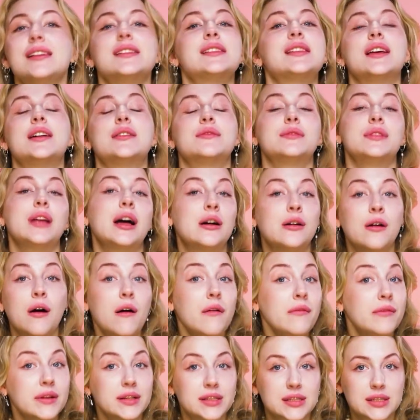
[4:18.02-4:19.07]
So now,
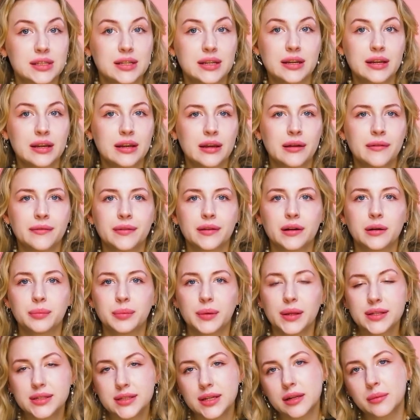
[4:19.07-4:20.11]
obviously, if they're
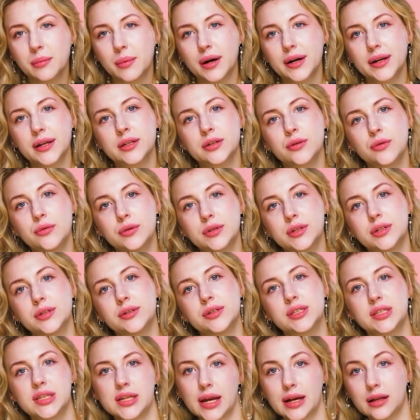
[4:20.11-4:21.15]
placing a market order to
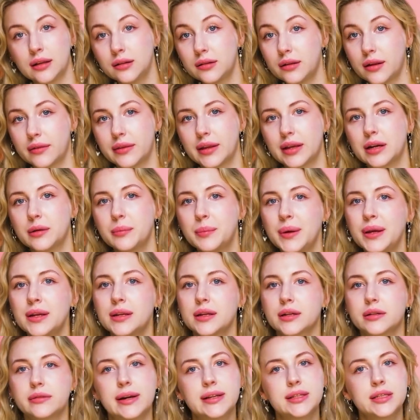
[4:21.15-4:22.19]
sell, they're being
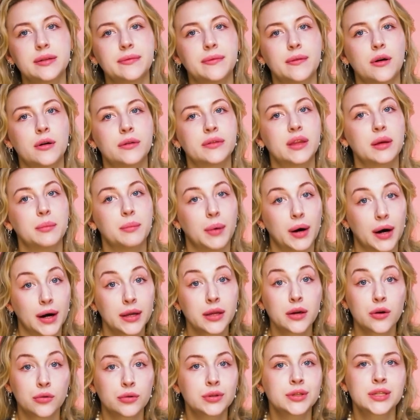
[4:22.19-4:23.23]
aggressive on the
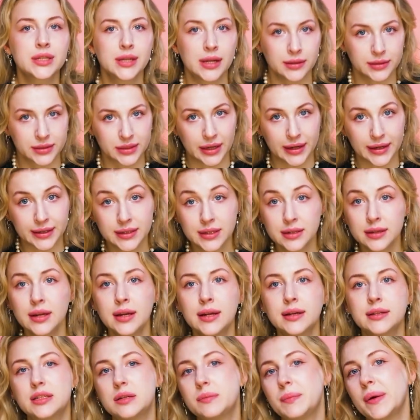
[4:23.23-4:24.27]
buy or sell side,
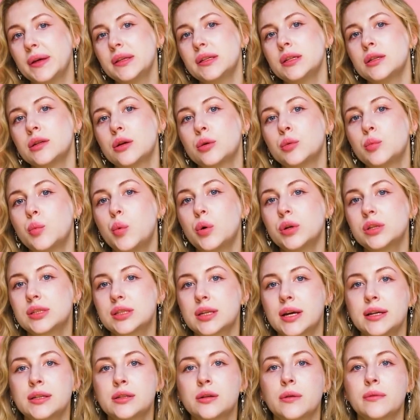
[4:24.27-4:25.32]
depending on what
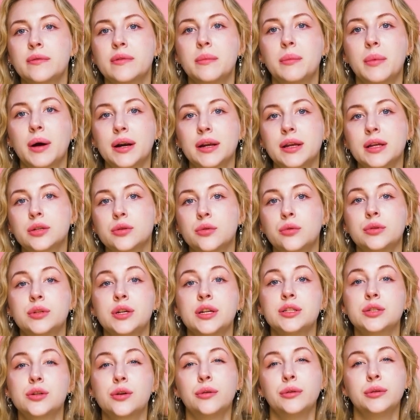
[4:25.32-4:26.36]
side the market order
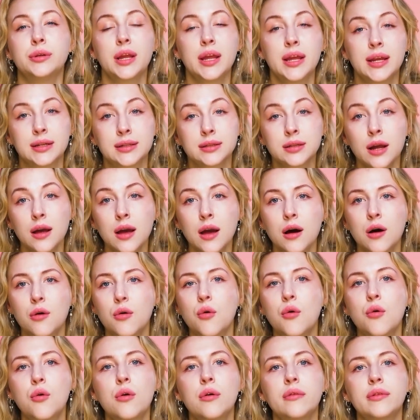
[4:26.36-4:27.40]
is going in,
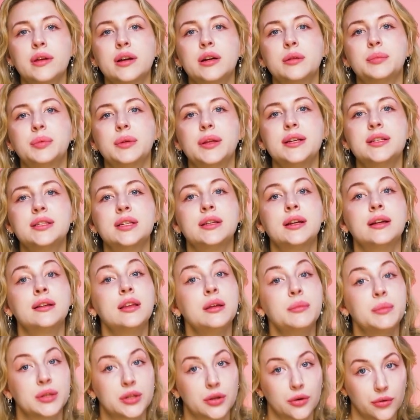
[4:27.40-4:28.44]
or they're placing a
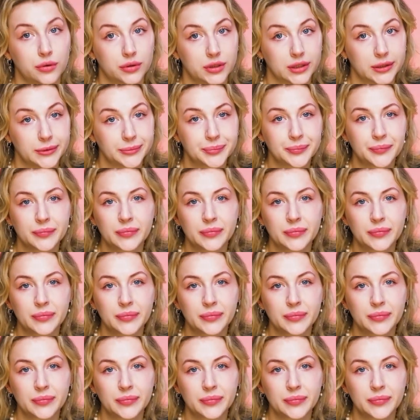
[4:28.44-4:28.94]
limit order.